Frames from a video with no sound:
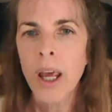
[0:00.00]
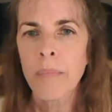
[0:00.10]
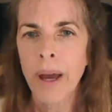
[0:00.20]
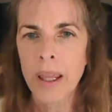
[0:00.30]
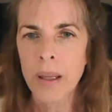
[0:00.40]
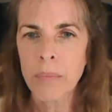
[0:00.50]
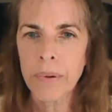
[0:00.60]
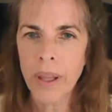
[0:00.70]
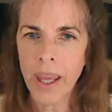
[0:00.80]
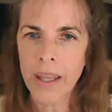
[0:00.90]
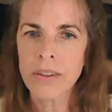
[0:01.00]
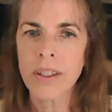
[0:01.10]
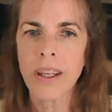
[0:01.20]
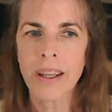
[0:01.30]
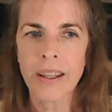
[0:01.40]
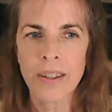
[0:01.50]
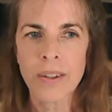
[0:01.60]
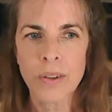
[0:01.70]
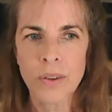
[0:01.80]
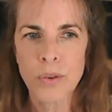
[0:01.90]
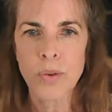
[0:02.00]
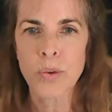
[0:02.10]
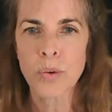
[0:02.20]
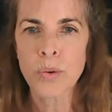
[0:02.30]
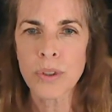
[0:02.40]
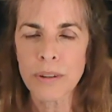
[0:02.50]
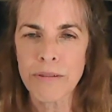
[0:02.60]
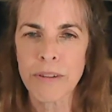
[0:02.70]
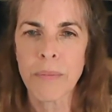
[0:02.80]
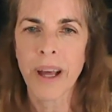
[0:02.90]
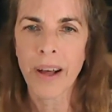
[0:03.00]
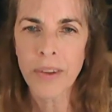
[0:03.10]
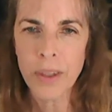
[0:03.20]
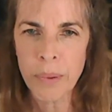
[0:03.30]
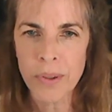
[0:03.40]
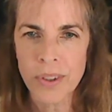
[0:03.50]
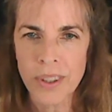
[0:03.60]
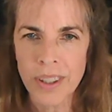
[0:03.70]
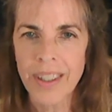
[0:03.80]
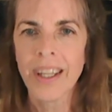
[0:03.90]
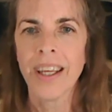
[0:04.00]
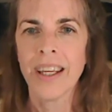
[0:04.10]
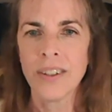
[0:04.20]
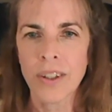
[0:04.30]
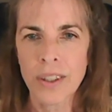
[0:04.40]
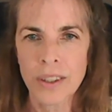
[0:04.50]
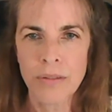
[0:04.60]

by implanting stool from a healthy person into this